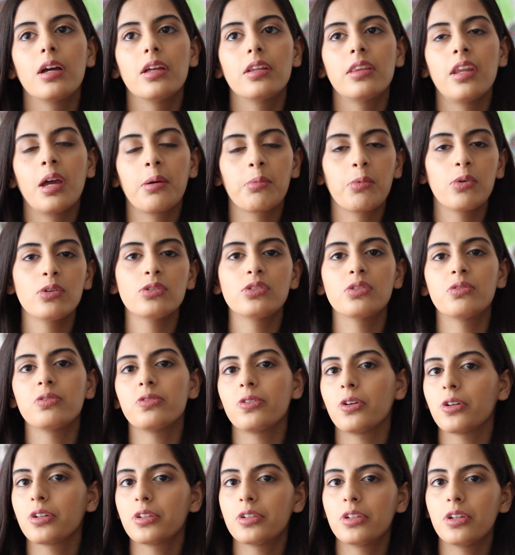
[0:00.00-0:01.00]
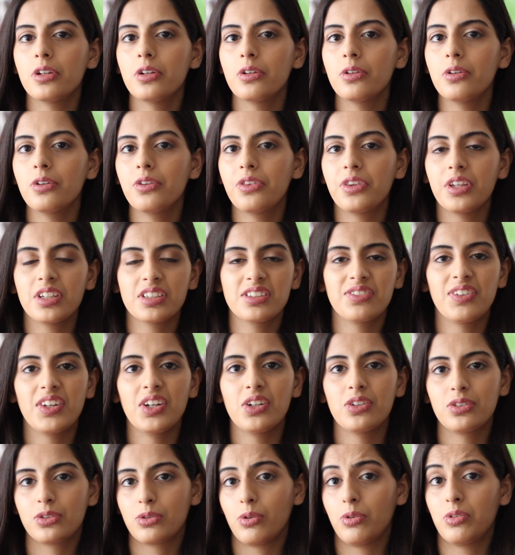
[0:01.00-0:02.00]
Now I'm going to warn you, this
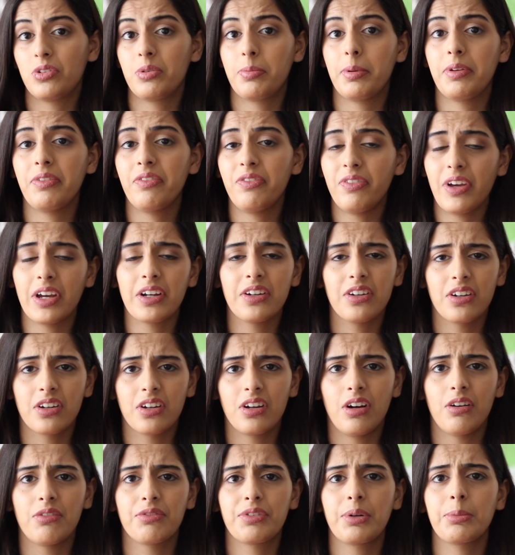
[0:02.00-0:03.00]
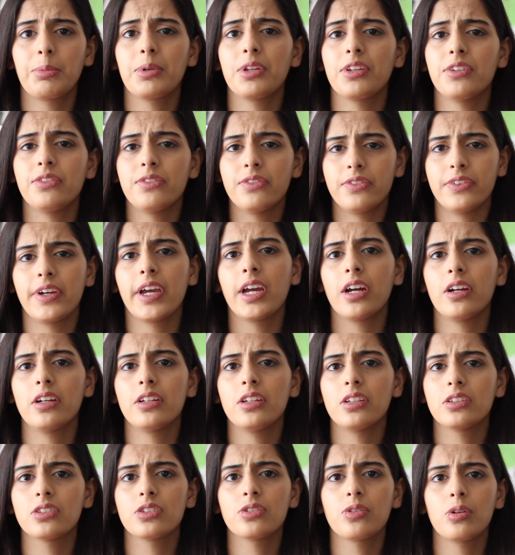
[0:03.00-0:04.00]
video is going to be very uncomfortable and very
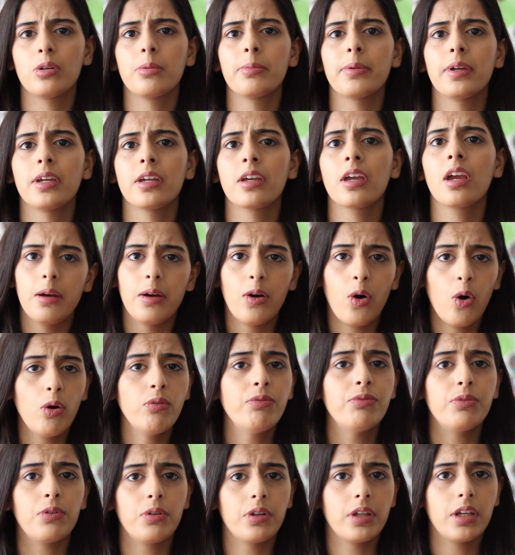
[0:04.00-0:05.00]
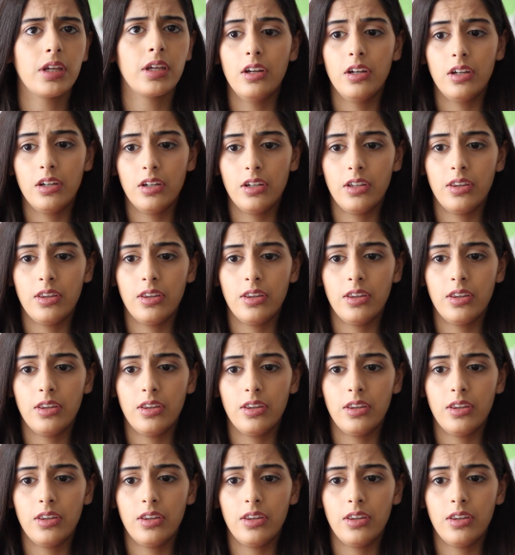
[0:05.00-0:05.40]
disturbing. Hopefully.